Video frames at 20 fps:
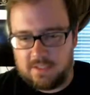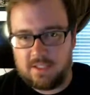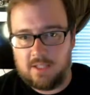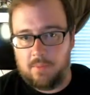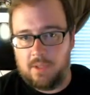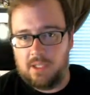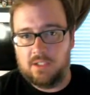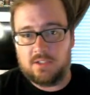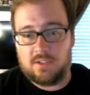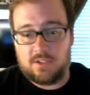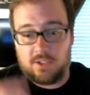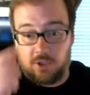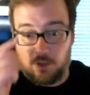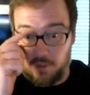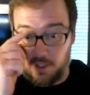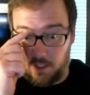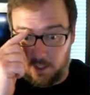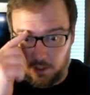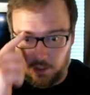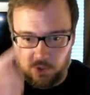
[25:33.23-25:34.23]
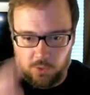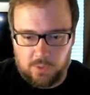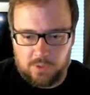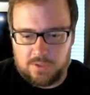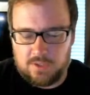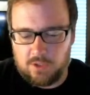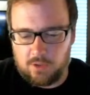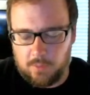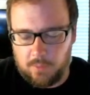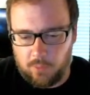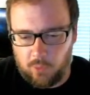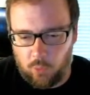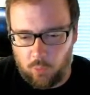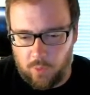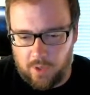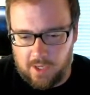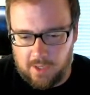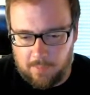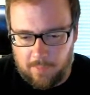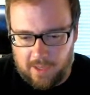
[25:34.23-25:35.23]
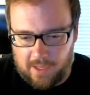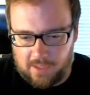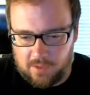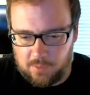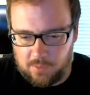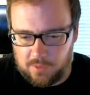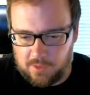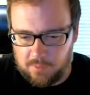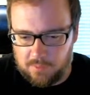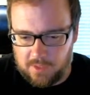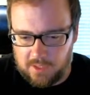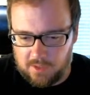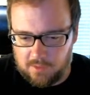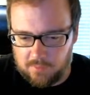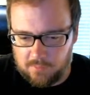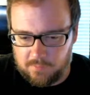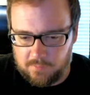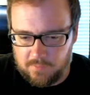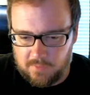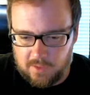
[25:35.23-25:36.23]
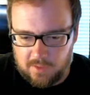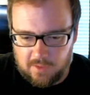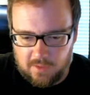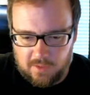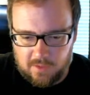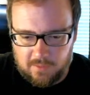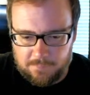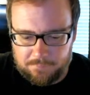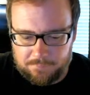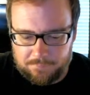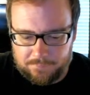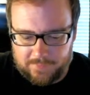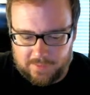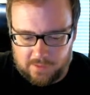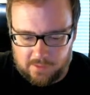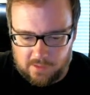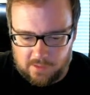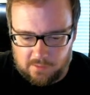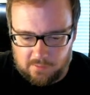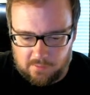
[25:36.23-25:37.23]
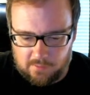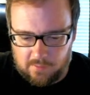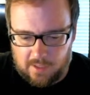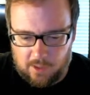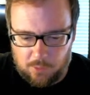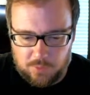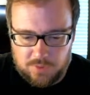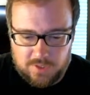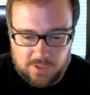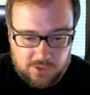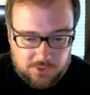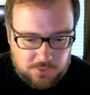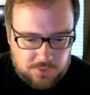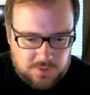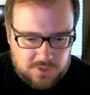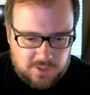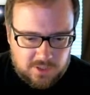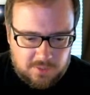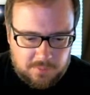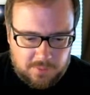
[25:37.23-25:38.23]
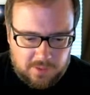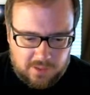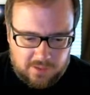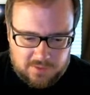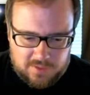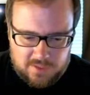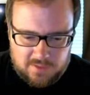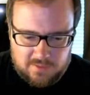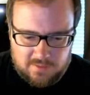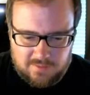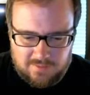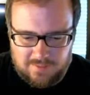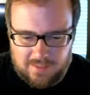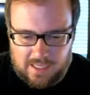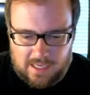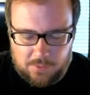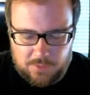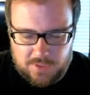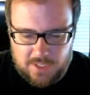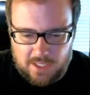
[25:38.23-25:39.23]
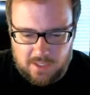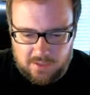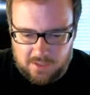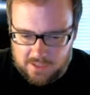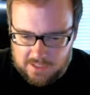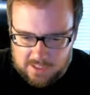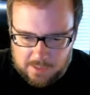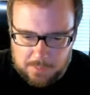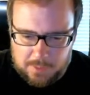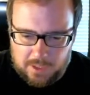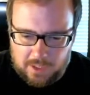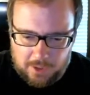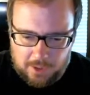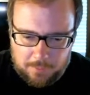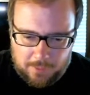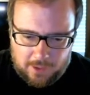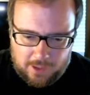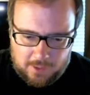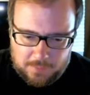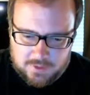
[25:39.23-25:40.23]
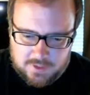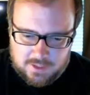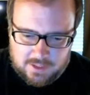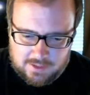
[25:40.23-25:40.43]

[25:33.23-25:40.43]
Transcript: they started making new ones. I remember way back when they made them. I was interested, but I was kind of intimidated by them because I